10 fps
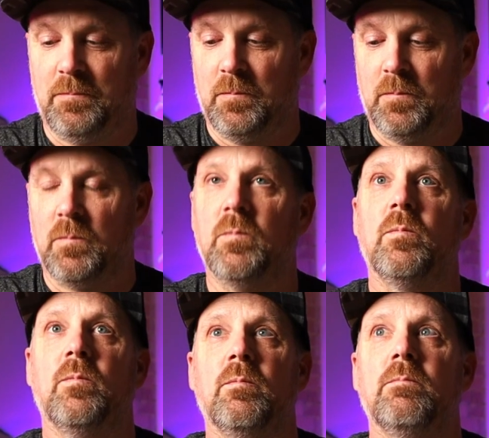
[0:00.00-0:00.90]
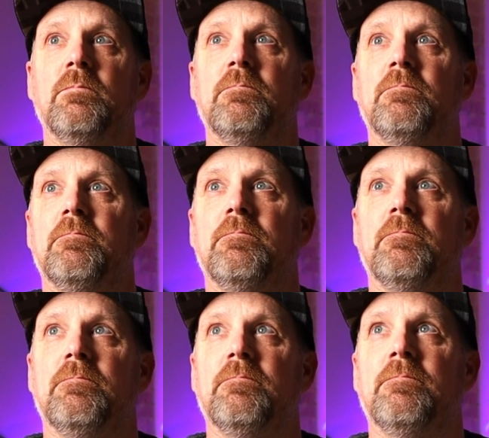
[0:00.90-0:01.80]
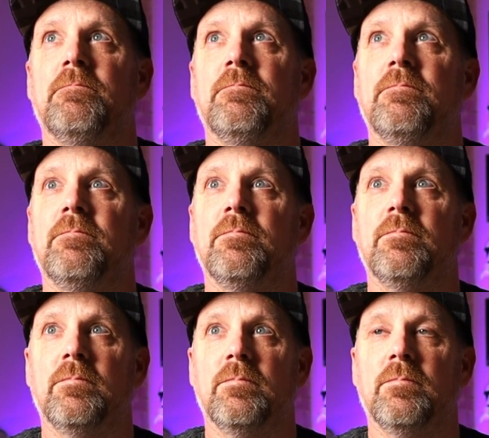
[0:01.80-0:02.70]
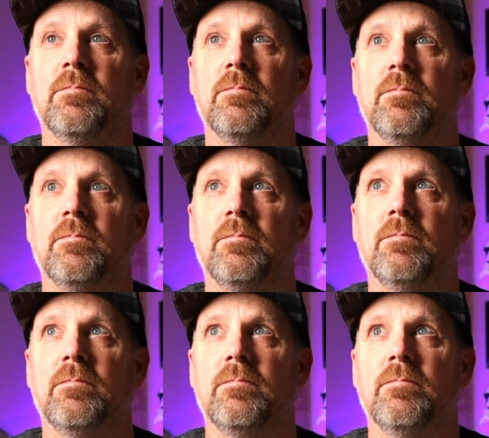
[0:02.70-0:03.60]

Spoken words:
No one is speaking in this clip.